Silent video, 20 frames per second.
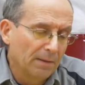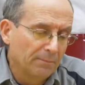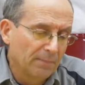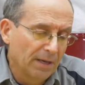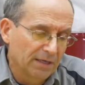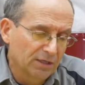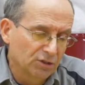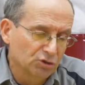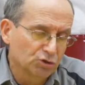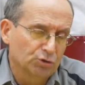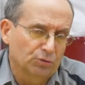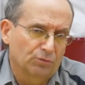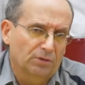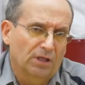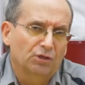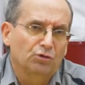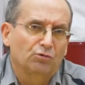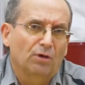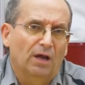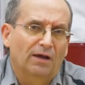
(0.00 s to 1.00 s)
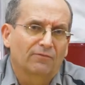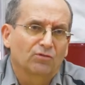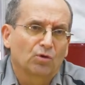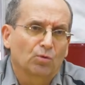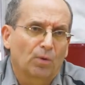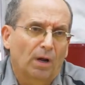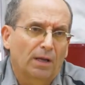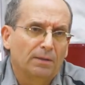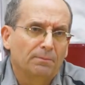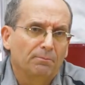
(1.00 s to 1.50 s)
making sure that you have the
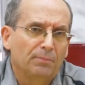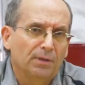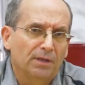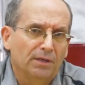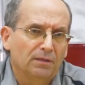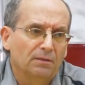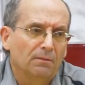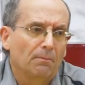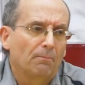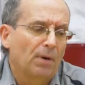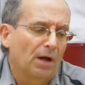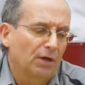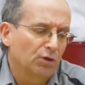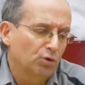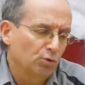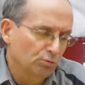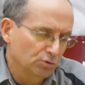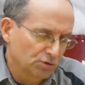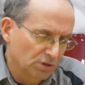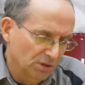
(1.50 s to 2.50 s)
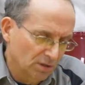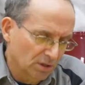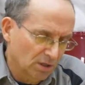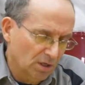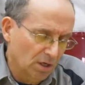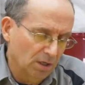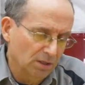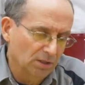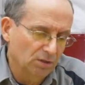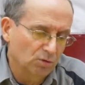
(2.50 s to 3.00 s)
right bit, by using the
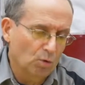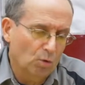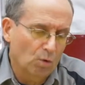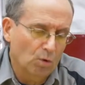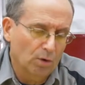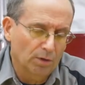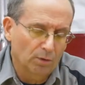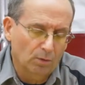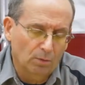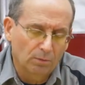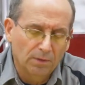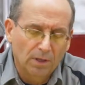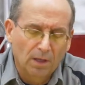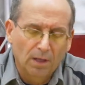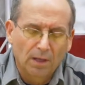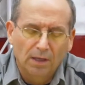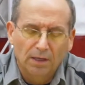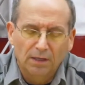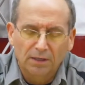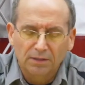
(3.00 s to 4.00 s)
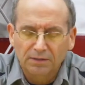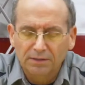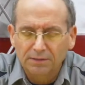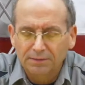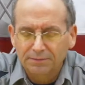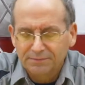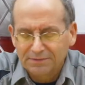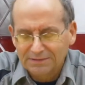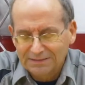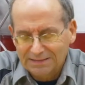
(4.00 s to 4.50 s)
cutting oil,
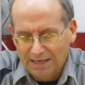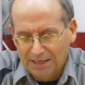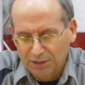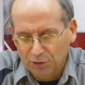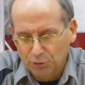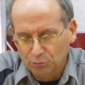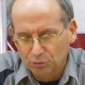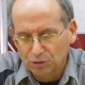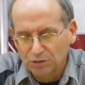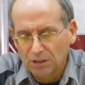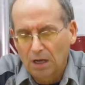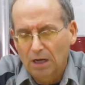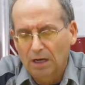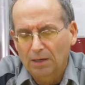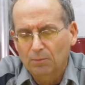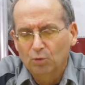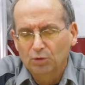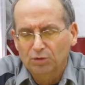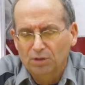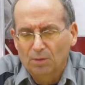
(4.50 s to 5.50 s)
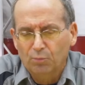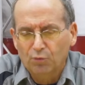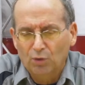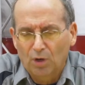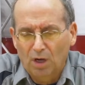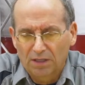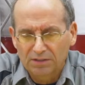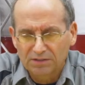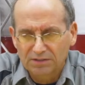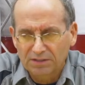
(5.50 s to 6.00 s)
take your time with the
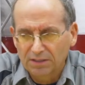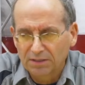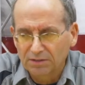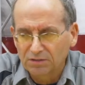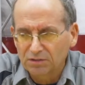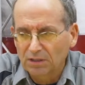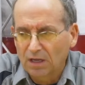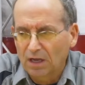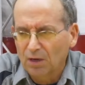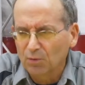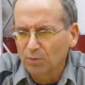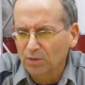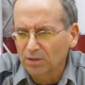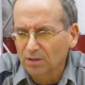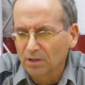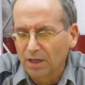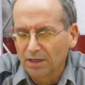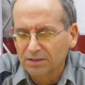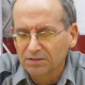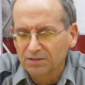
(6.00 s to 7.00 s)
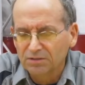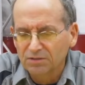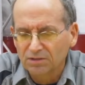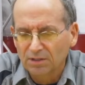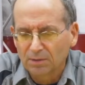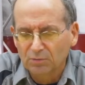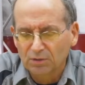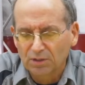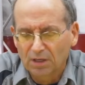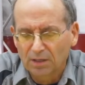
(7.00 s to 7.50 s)
process. I realize that
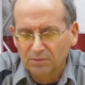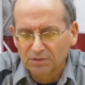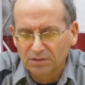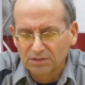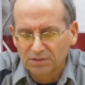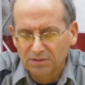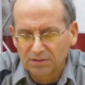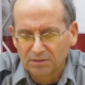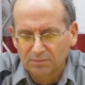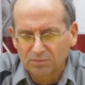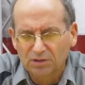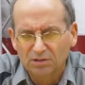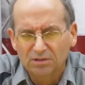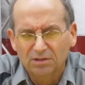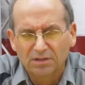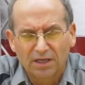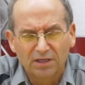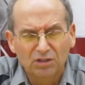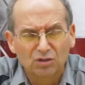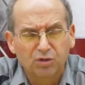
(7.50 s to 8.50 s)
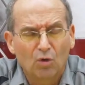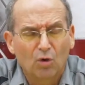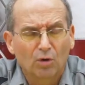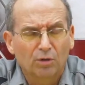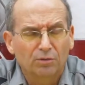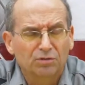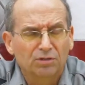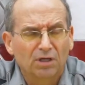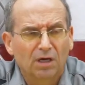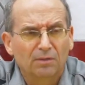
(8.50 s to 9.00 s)
sometimes it seems it takes
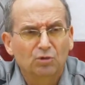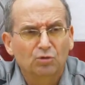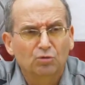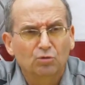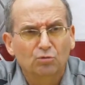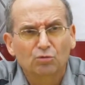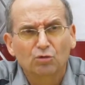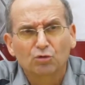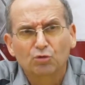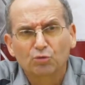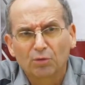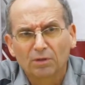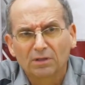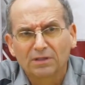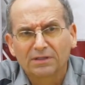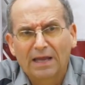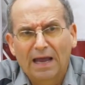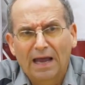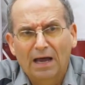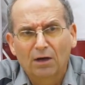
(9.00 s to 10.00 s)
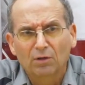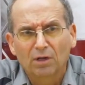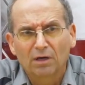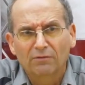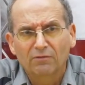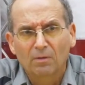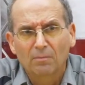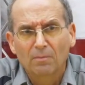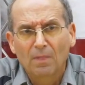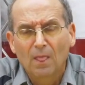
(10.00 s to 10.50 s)
longer time to do the drilling out of them,